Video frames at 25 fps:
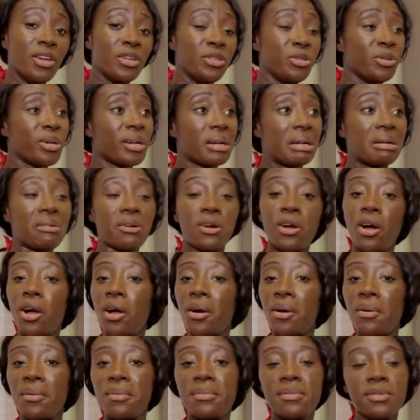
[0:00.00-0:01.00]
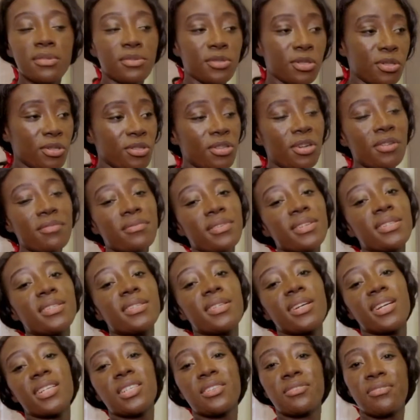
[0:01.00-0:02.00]
You can go do your
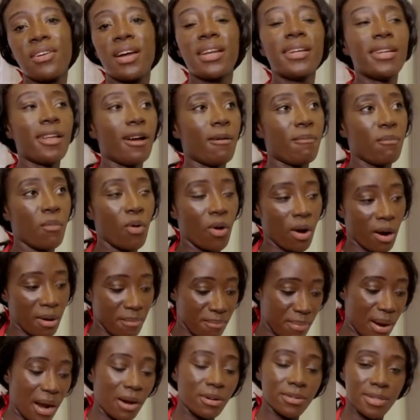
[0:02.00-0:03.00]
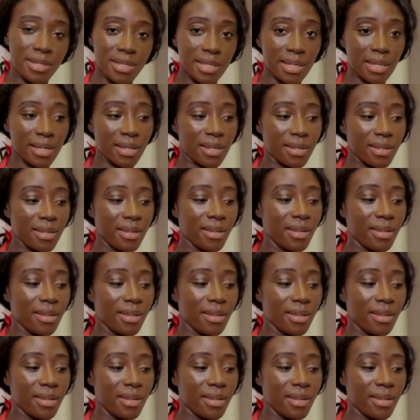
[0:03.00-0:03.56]
research, find out more about it,